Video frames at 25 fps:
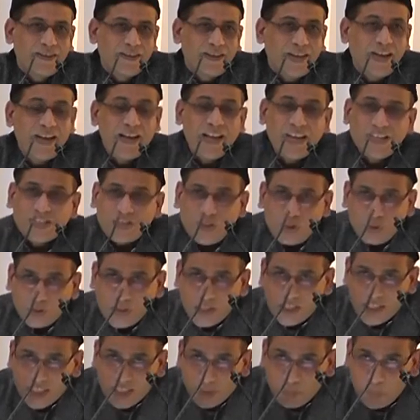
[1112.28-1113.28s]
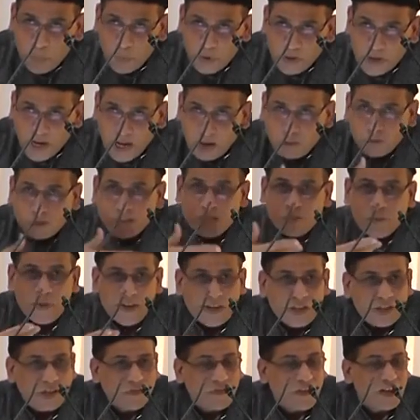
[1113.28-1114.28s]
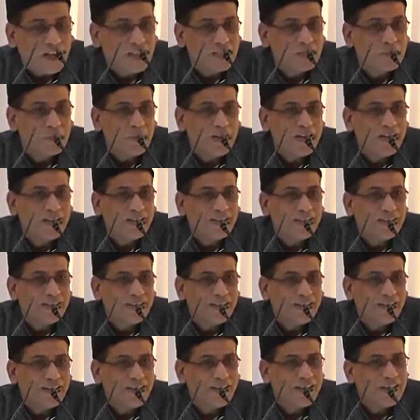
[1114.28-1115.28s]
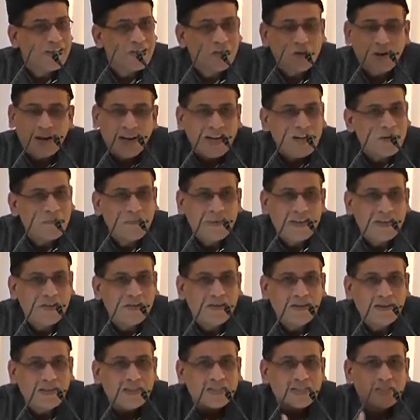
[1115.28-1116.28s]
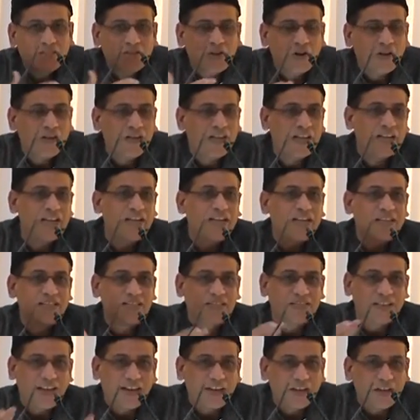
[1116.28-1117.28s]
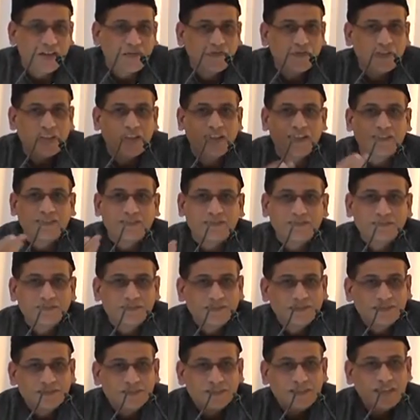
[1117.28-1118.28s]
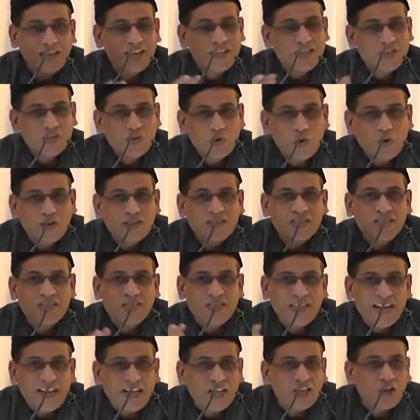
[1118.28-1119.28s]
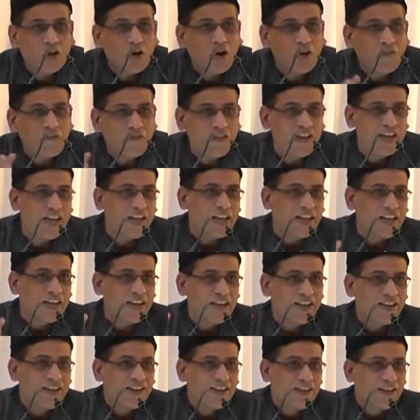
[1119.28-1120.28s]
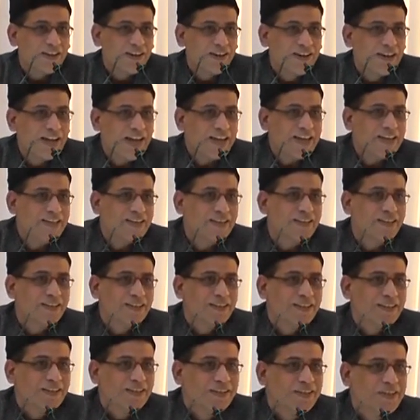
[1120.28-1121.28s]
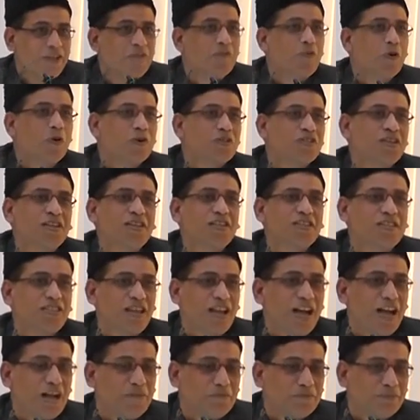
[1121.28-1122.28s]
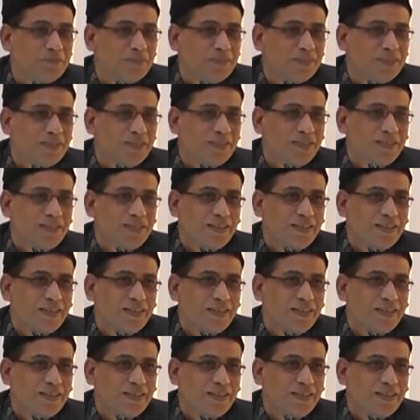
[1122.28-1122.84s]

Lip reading: And as to this pronouncement of husband, it can't be, instantaneous kind of thing. There is no instant coffee like divorce in Islam.